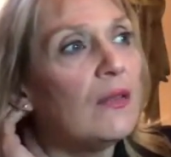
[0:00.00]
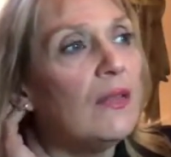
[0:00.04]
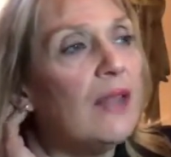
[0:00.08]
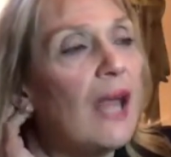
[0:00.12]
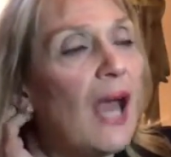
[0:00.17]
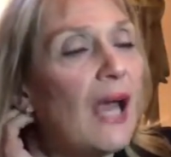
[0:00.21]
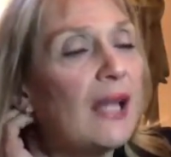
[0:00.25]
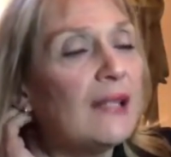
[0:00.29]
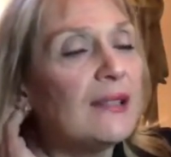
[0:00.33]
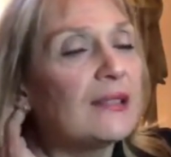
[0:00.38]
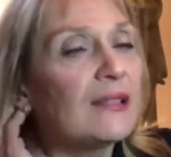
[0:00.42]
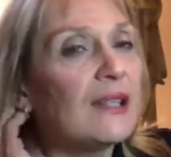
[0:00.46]

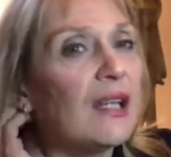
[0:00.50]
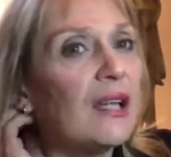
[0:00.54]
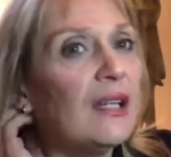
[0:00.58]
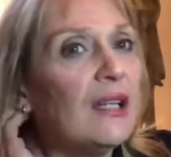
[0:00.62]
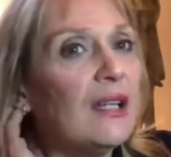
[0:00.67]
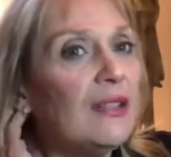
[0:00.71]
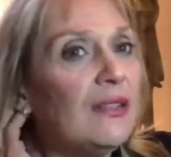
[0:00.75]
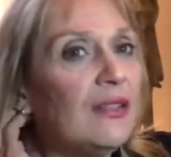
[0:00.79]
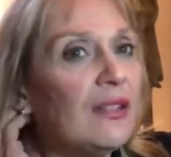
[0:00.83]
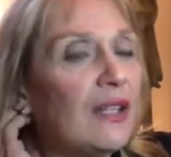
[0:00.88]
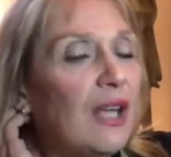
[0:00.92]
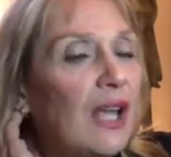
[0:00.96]
that's an
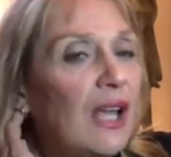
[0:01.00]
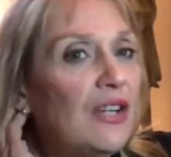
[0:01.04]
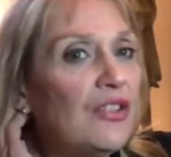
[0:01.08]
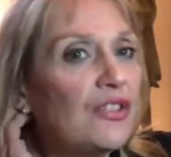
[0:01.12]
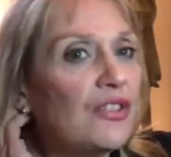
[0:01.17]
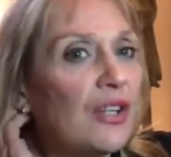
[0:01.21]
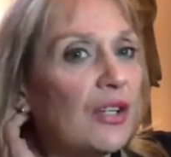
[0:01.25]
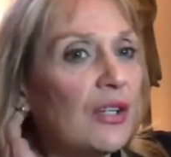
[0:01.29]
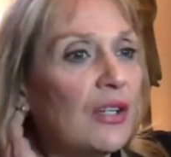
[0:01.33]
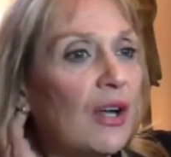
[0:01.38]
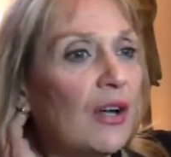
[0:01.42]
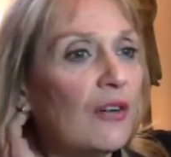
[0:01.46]

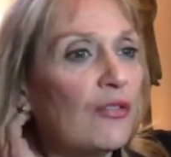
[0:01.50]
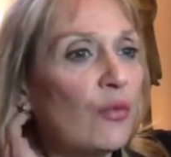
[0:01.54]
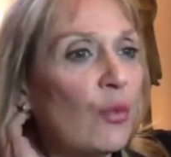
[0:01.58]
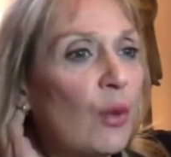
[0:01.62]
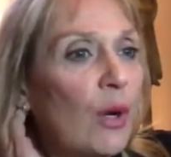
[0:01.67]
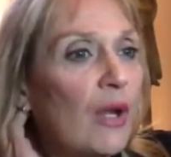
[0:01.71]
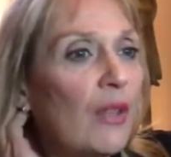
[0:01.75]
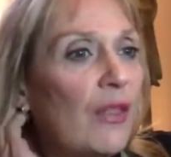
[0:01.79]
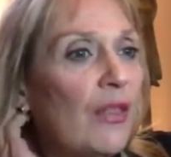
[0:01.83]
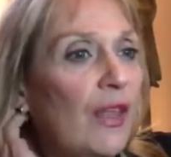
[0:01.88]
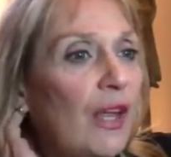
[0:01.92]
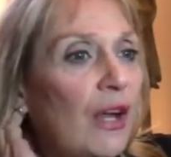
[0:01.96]
indication of
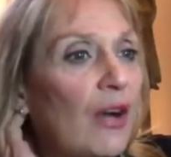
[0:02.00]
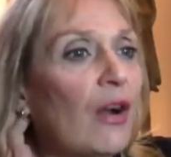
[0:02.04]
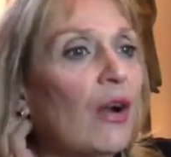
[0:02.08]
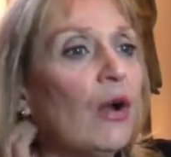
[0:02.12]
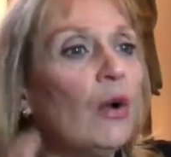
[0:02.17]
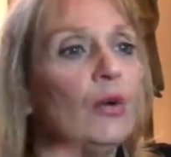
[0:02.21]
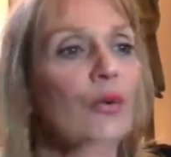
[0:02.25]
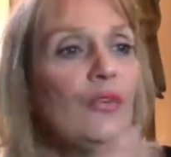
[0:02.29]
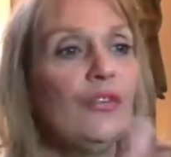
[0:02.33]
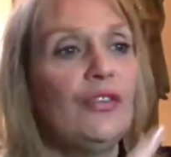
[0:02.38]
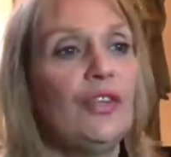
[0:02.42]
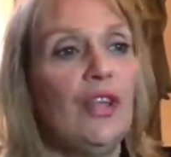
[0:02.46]
where their
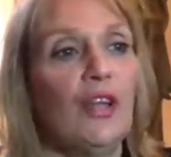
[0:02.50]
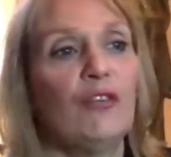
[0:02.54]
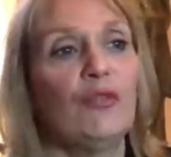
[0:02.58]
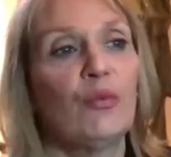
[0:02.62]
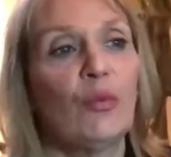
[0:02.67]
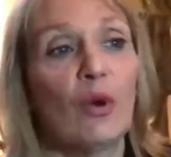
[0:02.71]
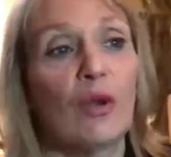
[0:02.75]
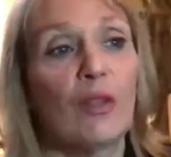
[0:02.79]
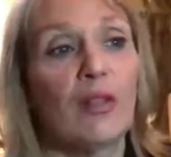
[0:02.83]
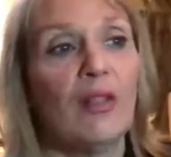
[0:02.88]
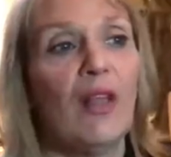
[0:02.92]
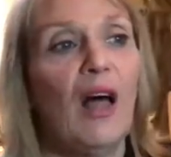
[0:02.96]
own
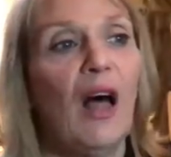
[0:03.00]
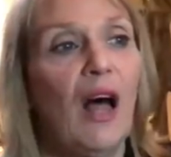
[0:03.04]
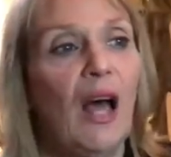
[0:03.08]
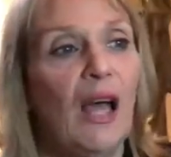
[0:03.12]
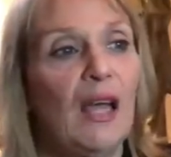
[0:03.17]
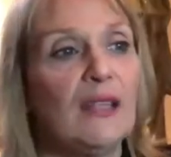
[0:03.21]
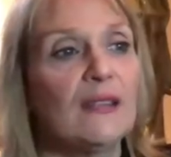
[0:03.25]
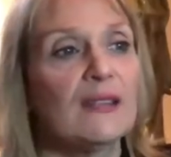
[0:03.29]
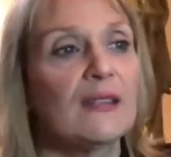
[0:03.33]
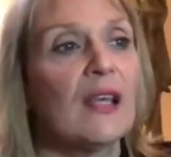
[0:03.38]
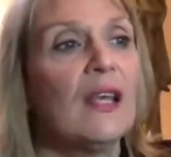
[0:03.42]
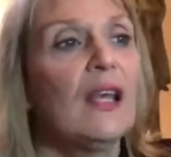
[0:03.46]
self-worth
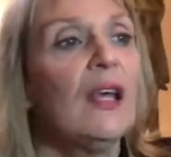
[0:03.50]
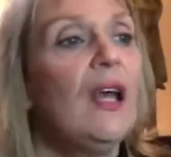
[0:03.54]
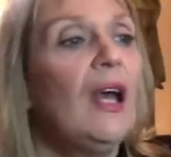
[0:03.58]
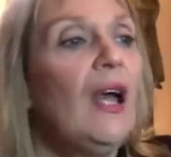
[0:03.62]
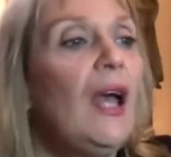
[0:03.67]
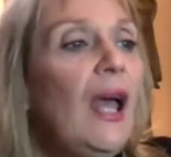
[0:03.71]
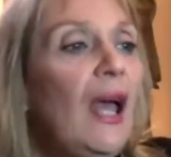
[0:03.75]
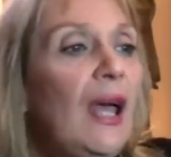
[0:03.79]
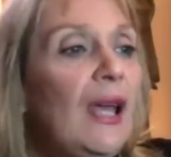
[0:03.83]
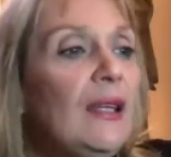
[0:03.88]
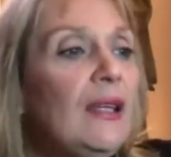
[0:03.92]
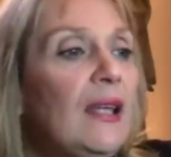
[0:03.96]
lies.
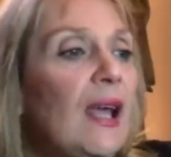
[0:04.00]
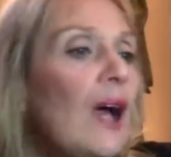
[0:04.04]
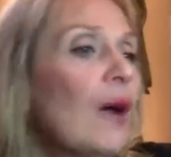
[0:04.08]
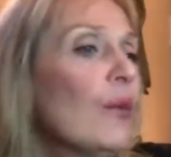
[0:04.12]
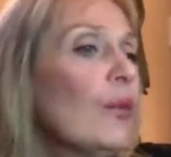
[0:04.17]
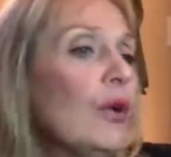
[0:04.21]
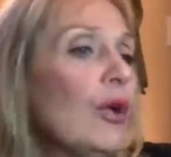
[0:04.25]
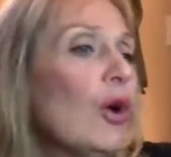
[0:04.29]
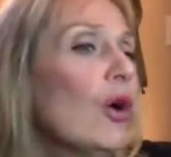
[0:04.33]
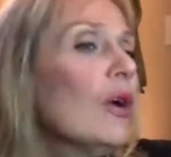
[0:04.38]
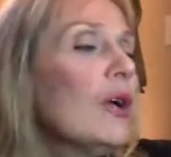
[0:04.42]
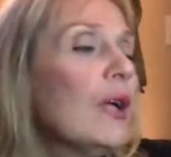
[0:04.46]
Hey, yeah,
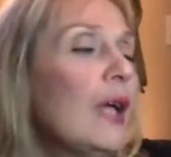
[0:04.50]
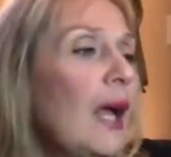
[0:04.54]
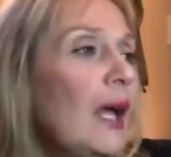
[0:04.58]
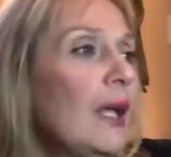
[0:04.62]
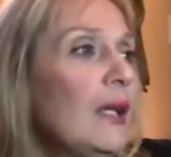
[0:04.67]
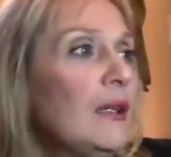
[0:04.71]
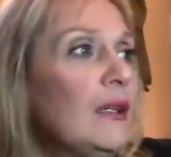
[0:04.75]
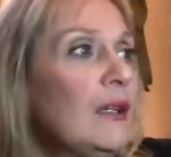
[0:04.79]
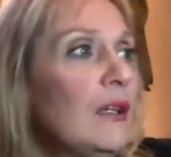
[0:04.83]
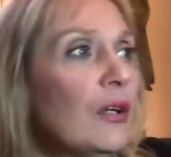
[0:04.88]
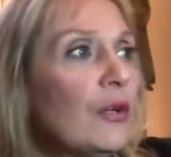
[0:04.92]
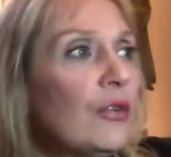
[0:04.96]
we all
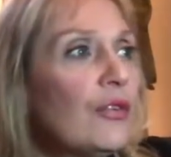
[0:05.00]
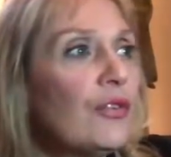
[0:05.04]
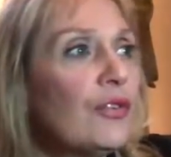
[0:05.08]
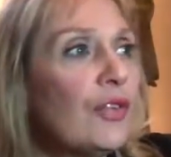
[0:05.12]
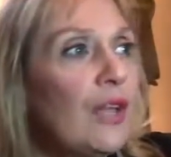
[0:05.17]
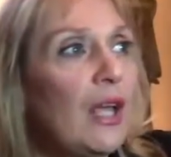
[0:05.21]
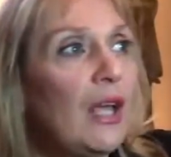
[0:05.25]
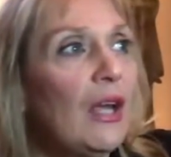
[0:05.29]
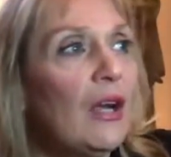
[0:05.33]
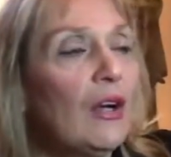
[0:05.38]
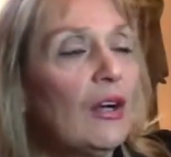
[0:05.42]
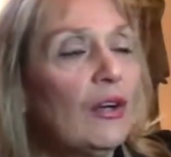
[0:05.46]
get,
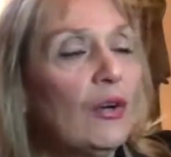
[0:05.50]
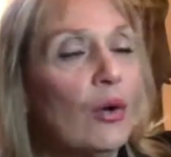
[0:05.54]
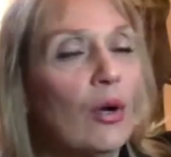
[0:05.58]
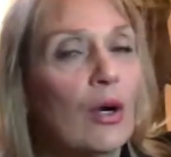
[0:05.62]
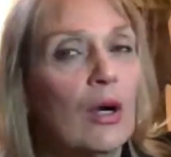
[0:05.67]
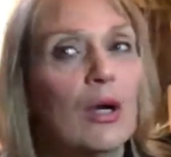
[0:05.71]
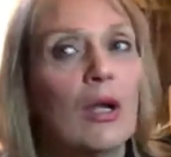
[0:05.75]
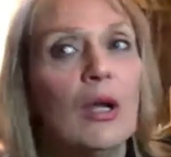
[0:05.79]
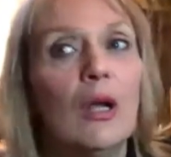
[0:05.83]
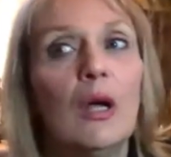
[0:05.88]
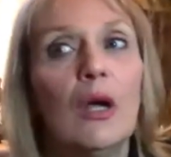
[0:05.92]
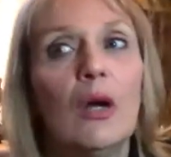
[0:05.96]
scared
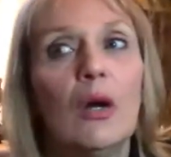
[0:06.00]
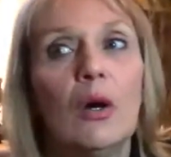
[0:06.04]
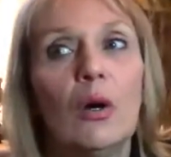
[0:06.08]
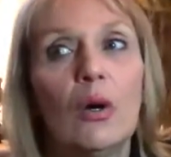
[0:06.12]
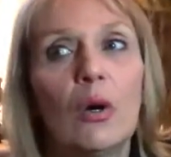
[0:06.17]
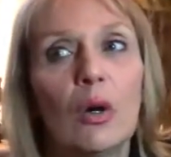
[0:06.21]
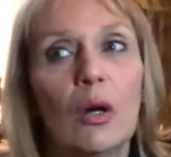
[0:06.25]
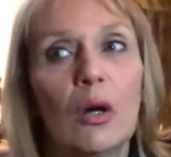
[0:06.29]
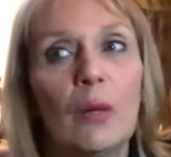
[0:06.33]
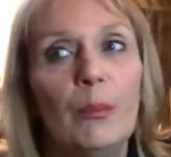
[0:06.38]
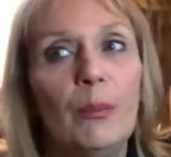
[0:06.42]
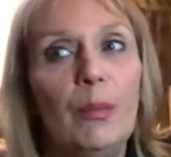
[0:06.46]

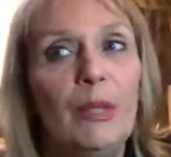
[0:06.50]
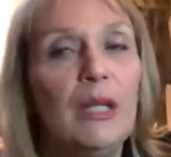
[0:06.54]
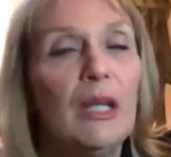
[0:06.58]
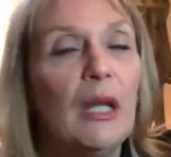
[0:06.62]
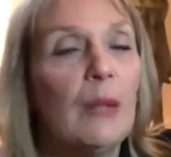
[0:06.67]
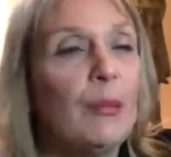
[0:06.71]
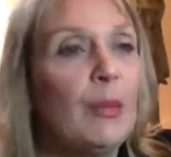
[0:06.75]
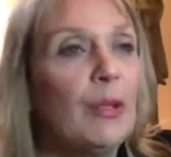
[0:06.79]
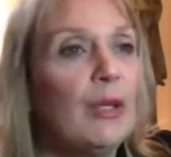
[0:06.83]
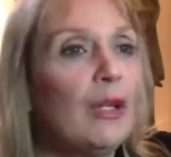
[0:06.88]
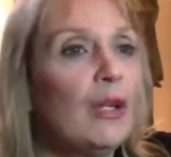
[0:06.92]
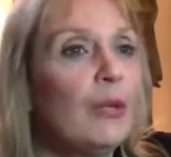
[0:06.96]
or beat
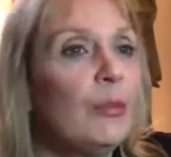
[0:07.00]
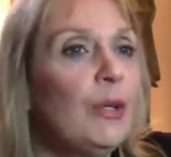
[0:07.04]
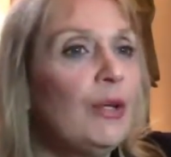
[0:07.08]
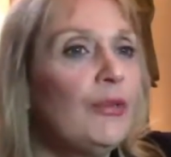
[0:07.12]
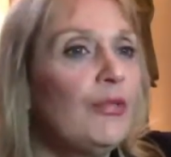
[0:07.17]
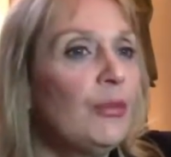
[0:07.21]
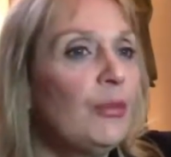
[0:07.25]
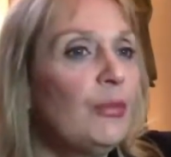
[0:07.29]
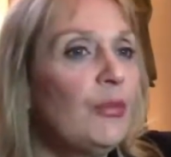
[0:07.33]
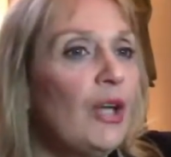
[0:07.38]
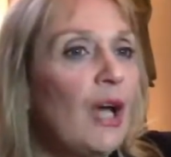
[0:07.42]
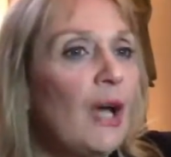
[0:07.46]
up a little
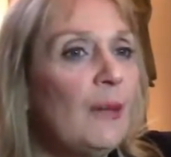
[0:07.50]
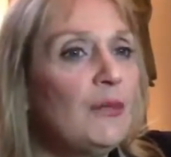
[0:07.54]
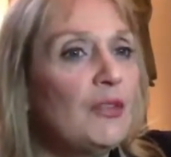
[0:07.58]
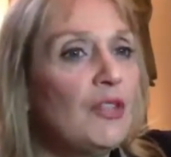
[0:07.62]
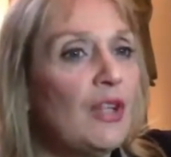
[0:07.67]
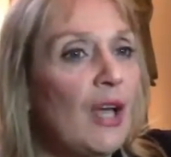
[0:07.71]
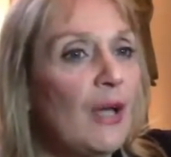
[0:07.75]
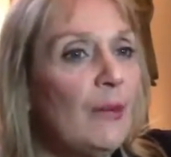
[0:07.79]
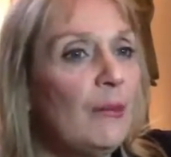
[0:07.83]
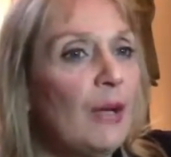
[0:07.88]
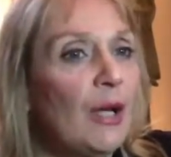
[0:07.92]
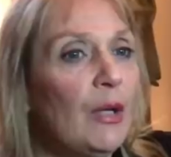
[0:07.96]
bit from time to
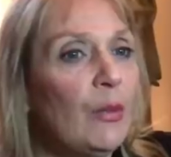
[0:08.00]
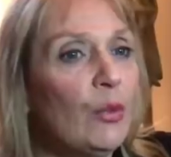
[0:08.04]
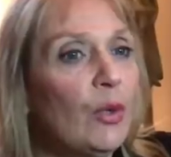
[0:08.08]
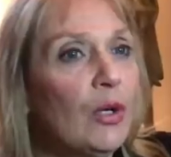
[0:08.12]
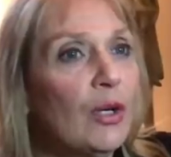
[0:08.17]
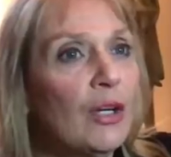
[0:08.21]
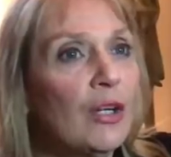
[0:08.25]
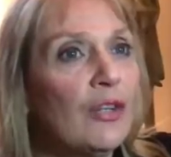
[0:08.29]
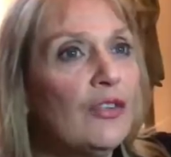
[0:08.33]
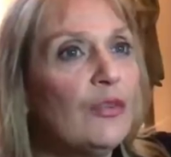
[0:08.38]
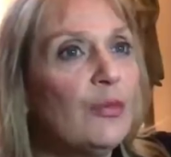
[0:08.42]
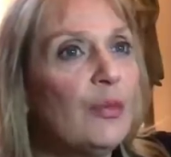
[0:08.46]
time by
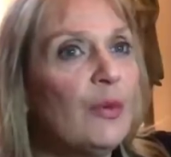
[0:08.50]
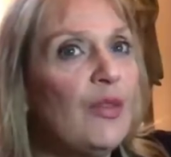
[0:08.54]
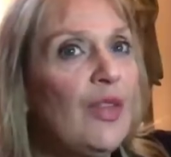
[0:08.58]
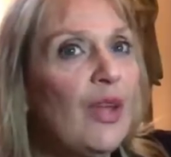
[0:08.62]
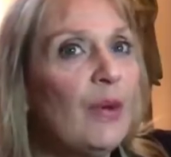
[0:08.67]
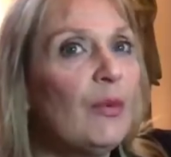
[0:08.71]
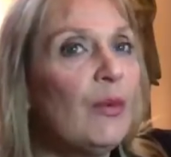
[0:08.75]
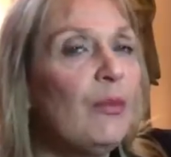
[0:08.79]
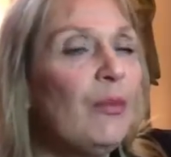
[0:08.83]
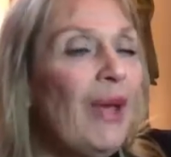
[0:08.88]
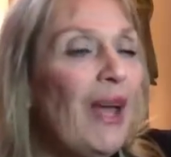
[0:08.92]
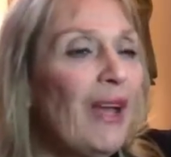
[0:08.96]
words, but
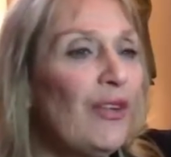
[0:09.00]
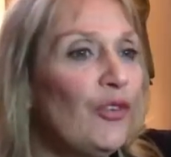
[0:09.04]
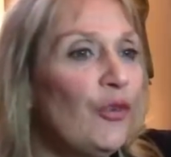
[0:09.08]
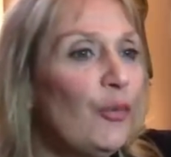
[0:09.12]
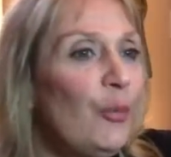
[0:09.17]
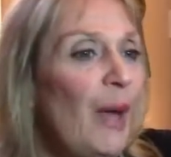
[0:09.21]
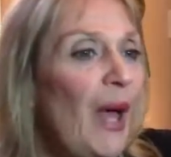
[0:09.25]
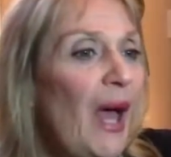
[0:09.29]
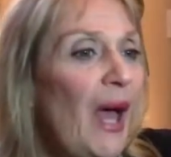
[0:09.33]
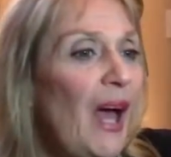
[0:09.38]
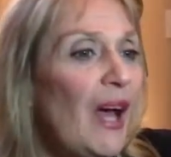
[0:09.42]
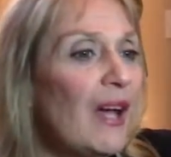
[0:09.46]
then we bounce
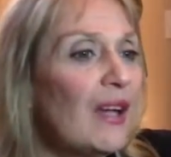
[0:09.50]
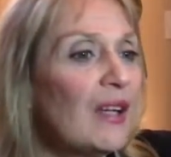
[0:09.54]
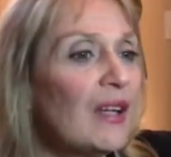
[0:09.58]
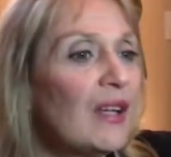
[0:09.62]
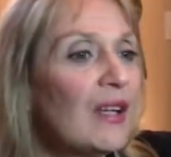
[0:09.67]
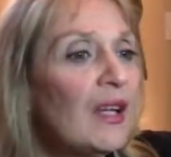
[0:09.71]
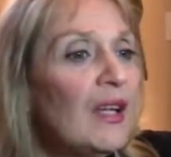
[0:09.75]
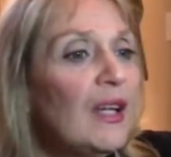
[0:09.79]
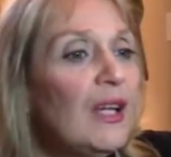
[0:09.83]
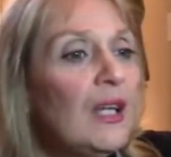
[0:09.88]
back.